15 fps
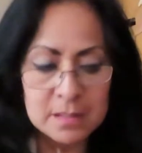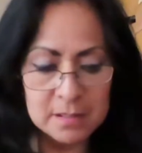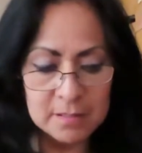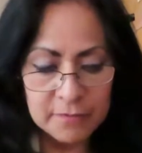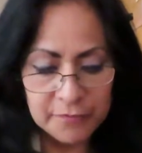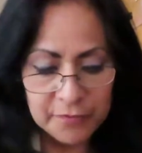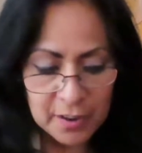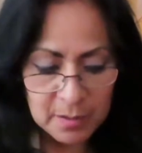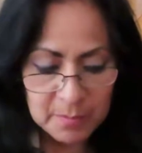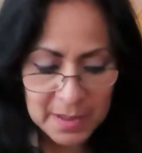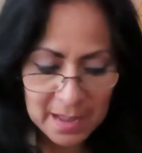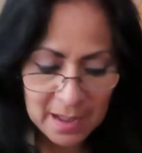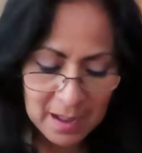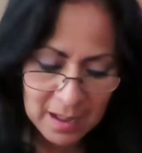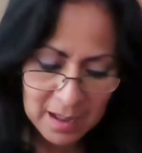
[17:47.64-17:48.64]
from
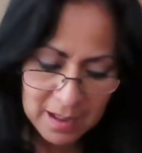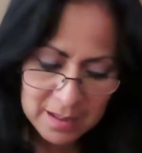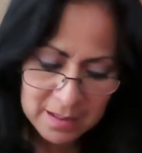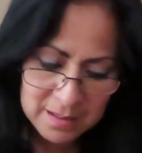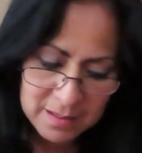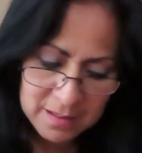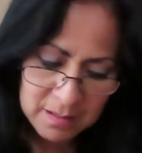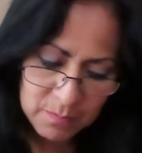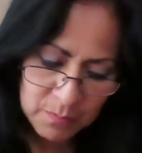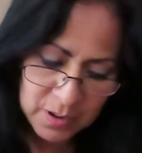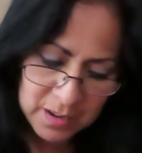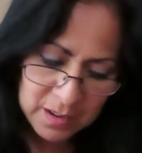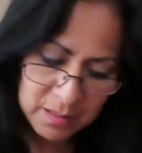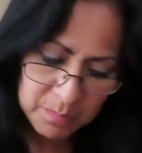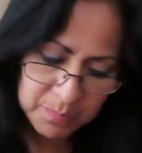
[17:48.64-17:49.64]

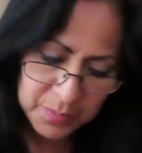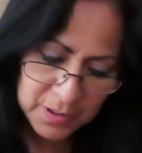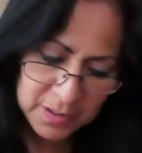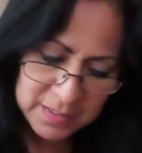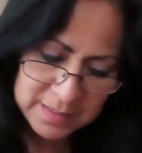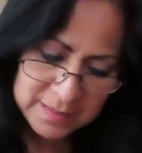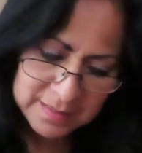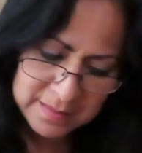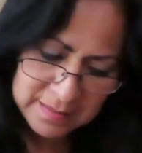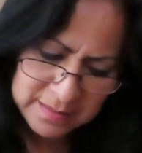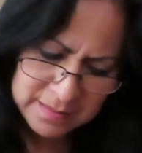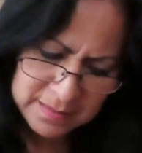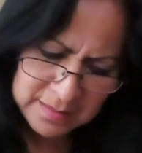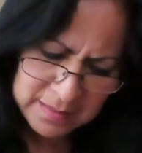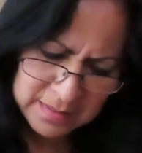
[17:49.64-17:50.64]
one of the
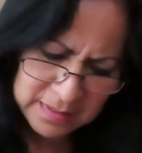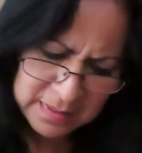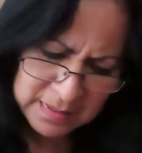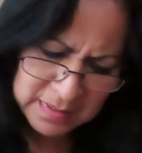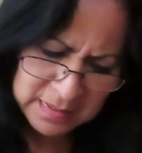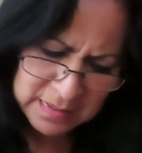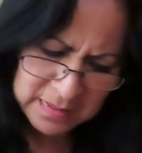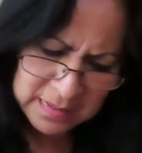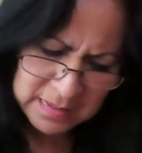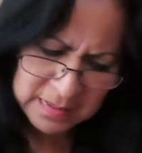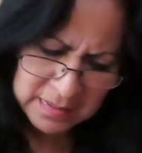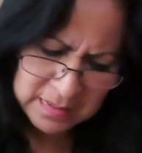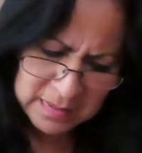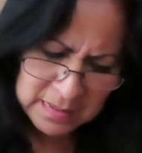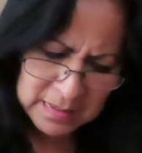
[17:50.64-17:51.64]
books.
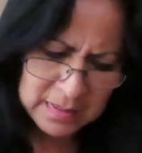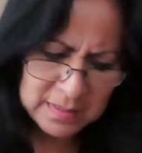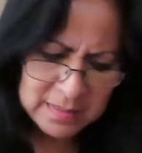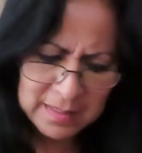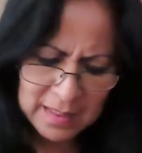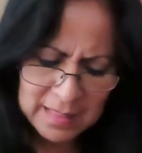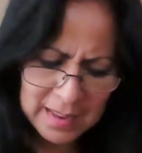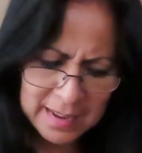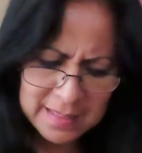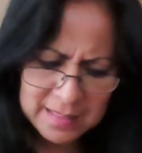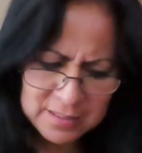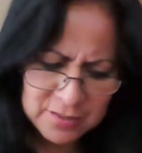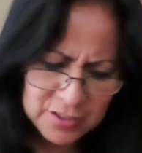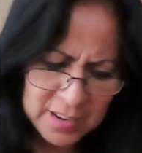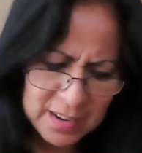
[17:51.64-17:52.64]
Because I like
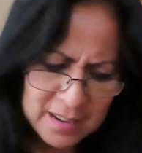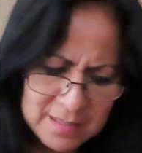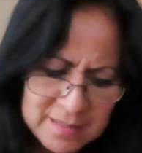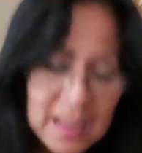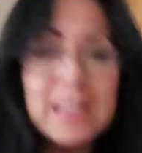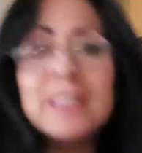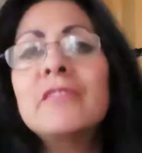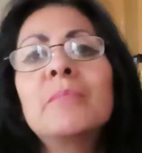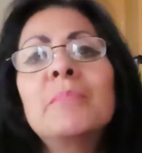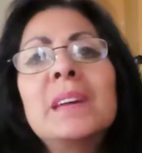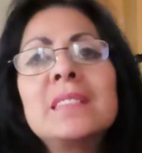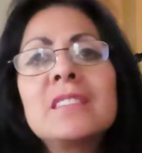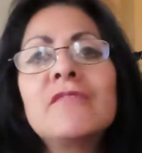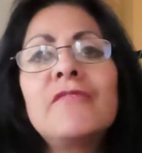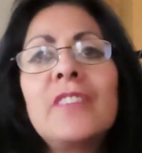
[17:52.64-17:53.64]
the chairs. I even
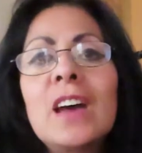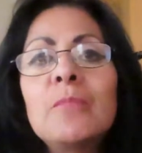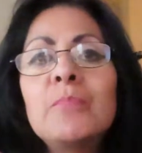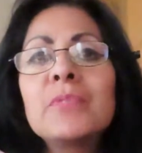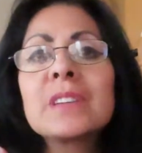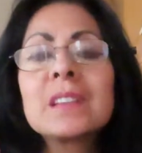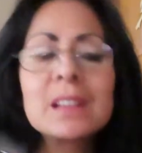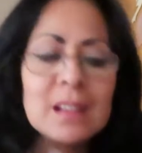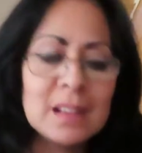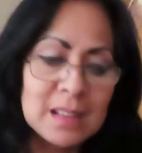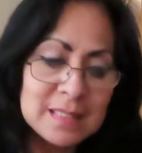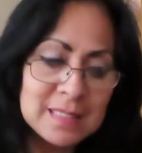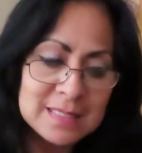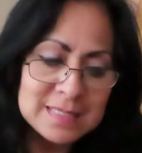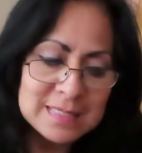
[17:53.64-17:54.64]
made the fabric,
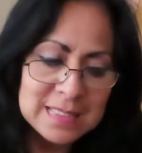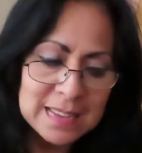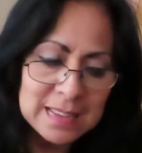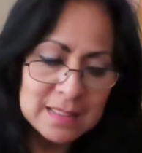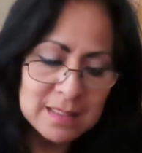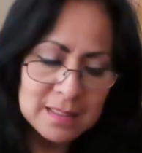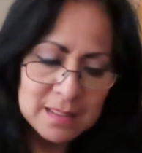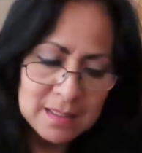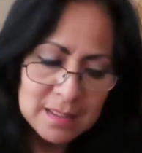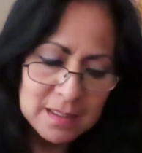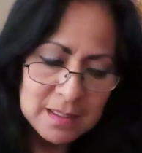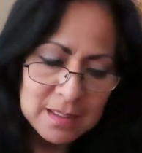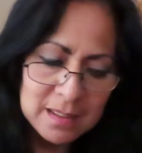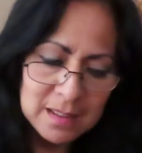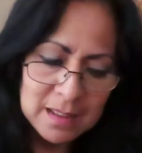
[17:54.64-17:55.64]
the seat
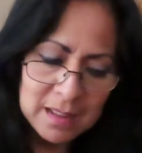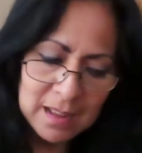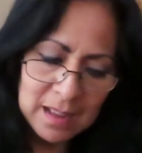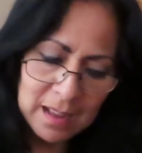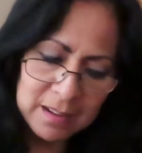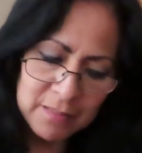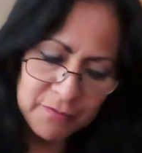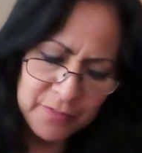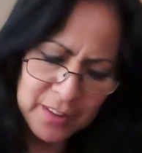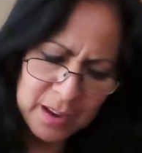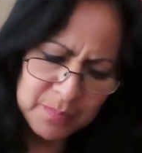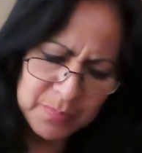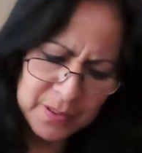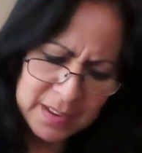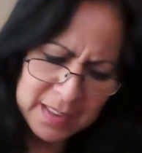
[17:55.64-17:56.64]
out of
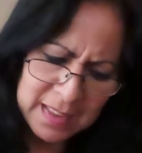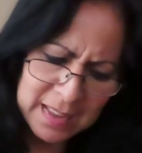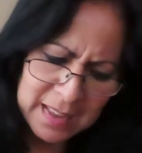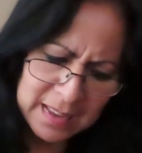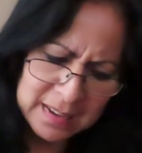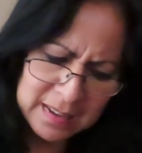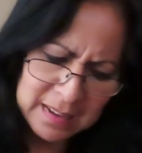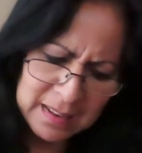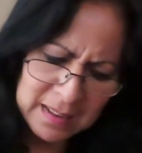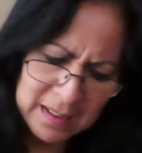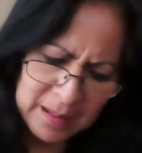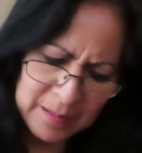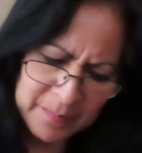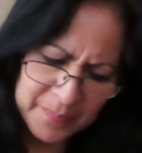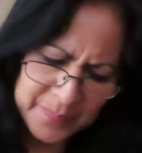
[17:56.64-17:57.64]
fabric. And
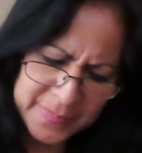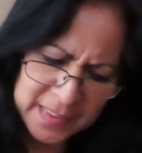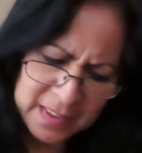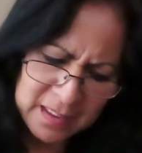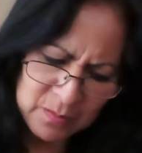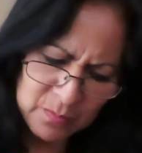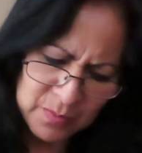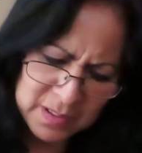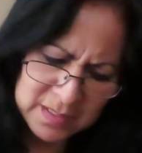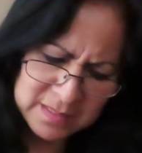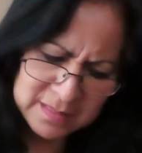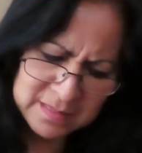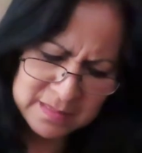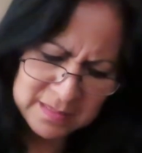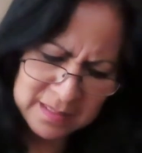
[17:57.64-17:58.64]
I think it
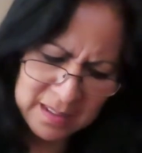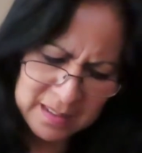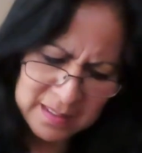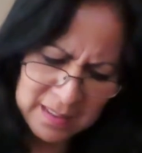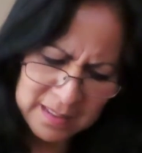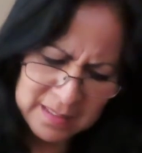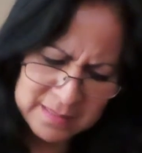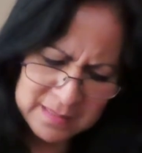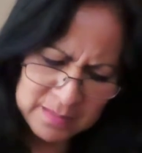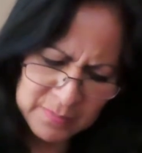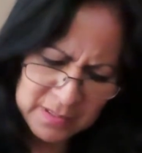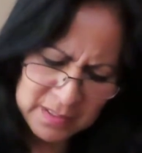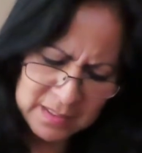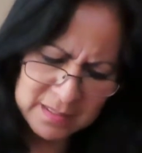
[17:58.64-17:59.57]
was kind of like some